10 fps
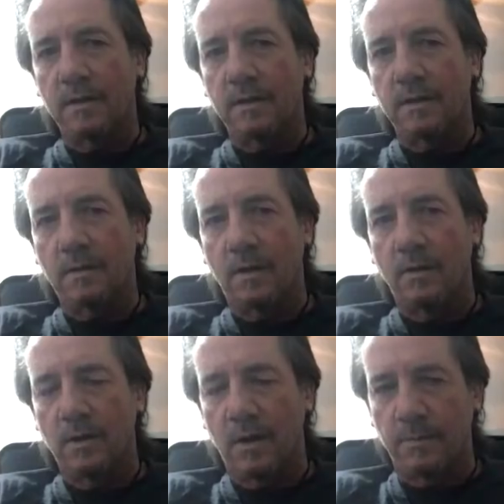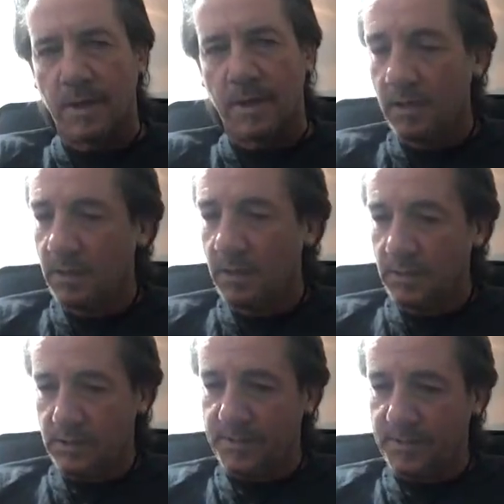hold on a minute,
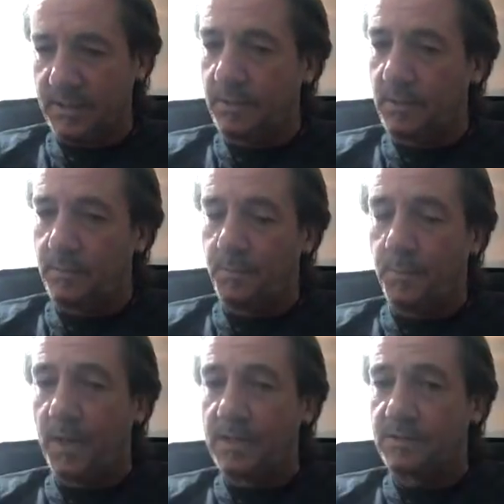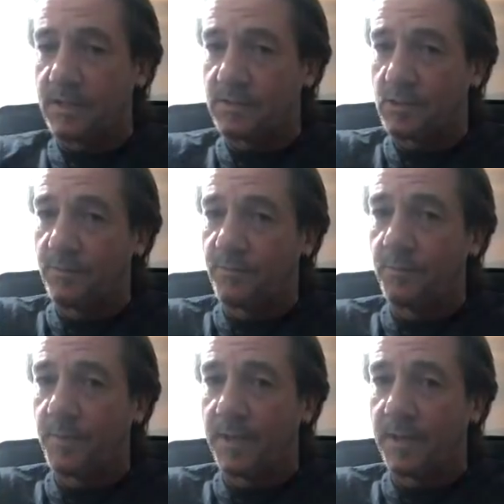especially players that's come from bigger
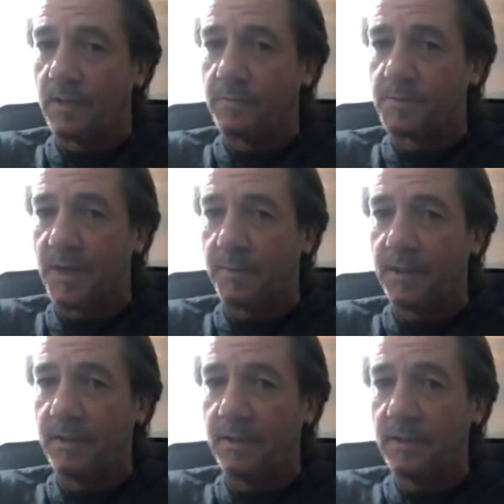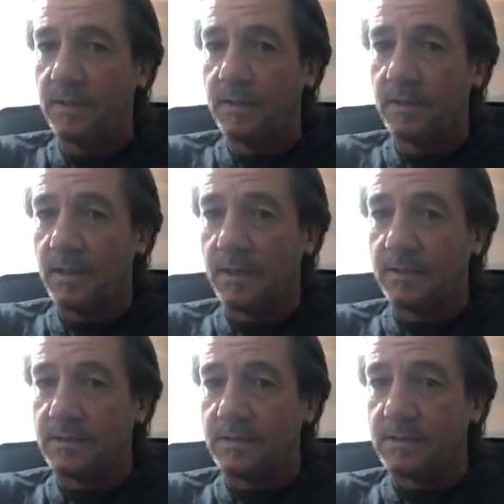clubs maybe, and
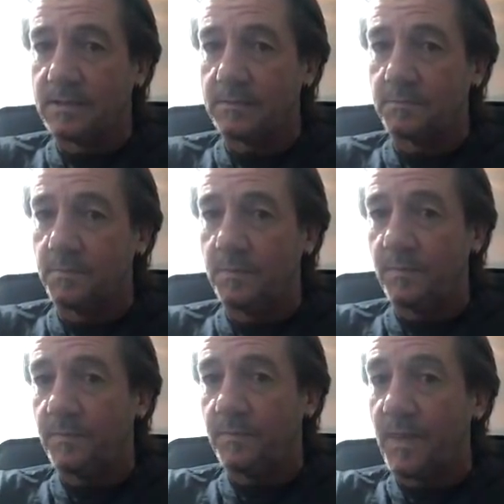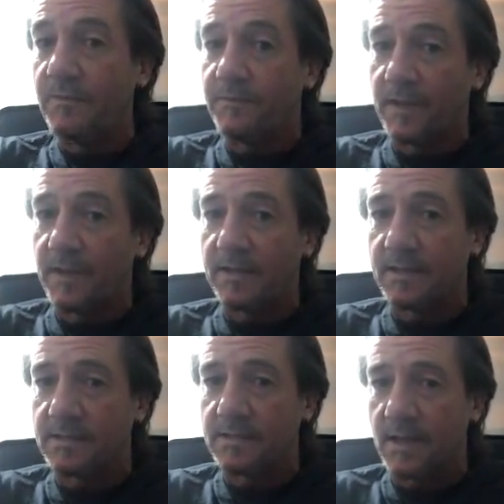they feel like they're
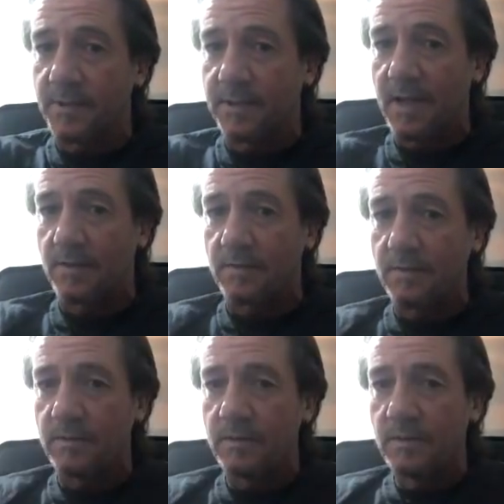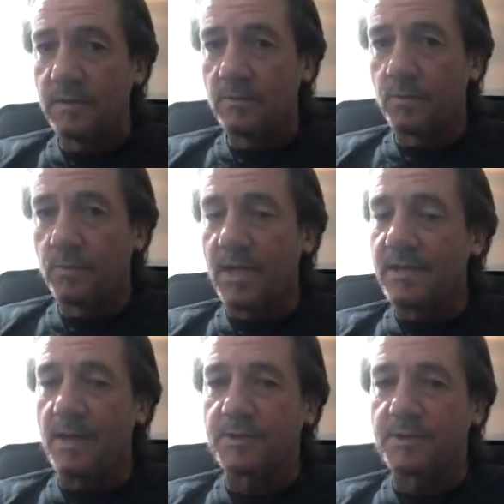stepping down. But that gap's
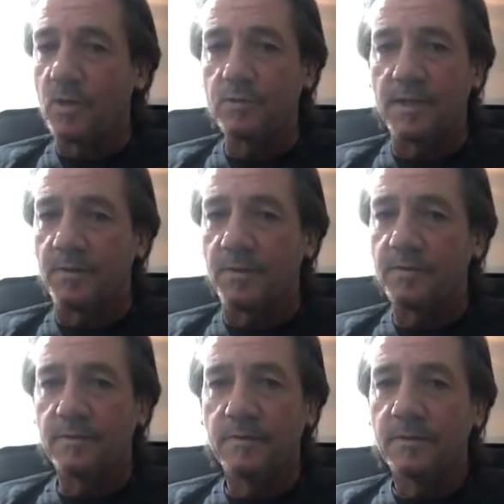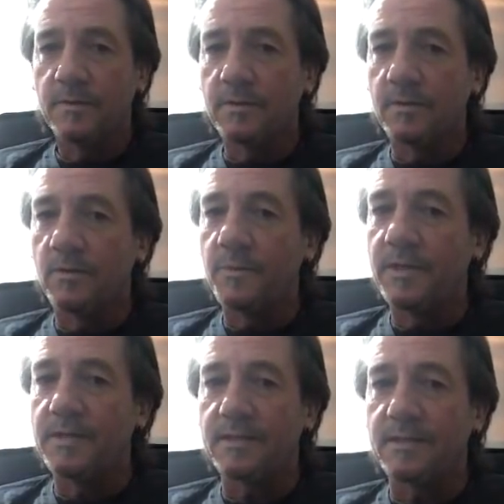closed now. You know what I mean? That
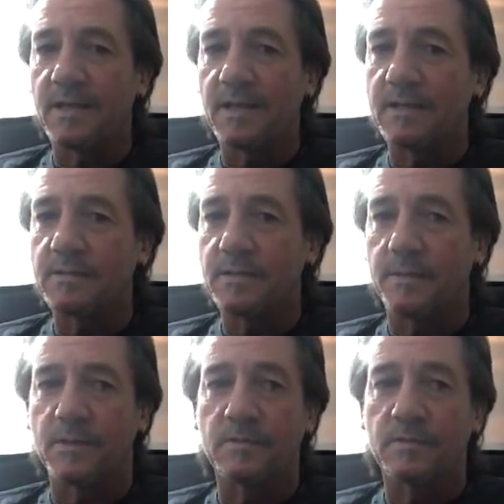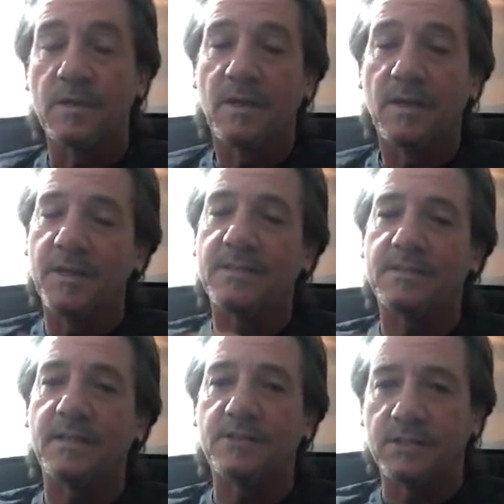gap's closed. I mean, let's take
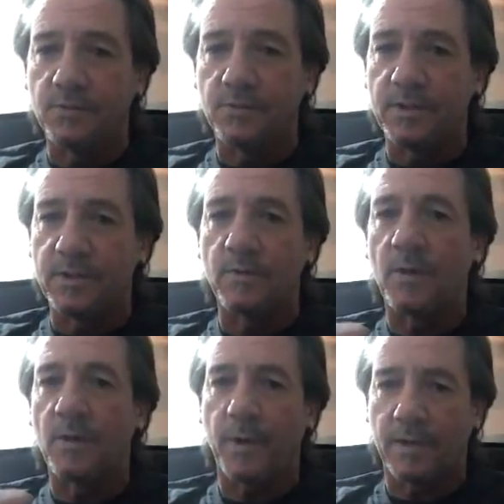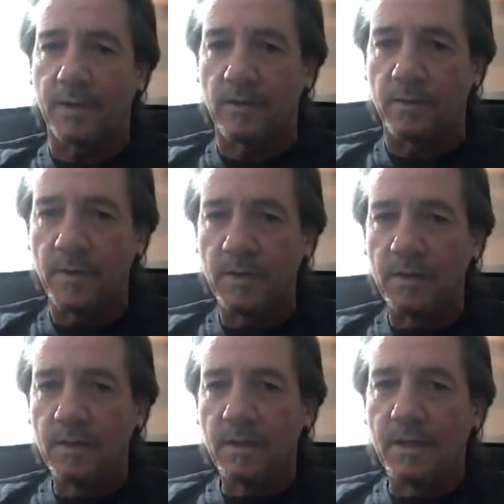Chicharito without picking on him. He's